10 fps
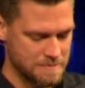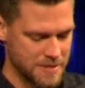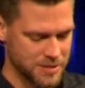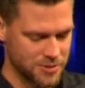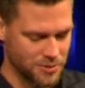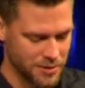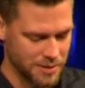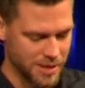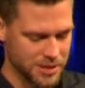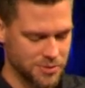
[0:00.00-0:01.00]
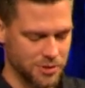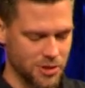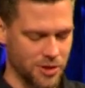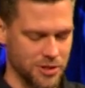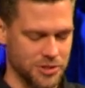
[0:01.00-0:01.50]
It's really meant to
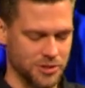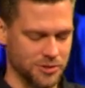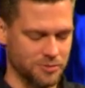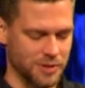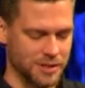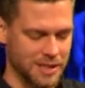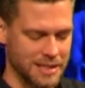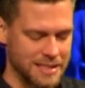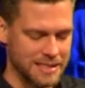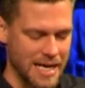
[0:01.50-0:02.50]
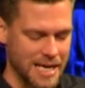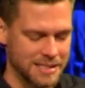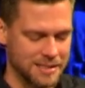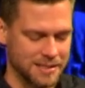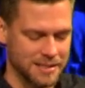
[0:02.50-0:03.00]
encourage you. What
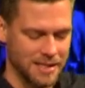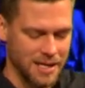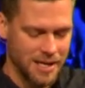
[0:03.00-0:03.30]
Ecclesiastes,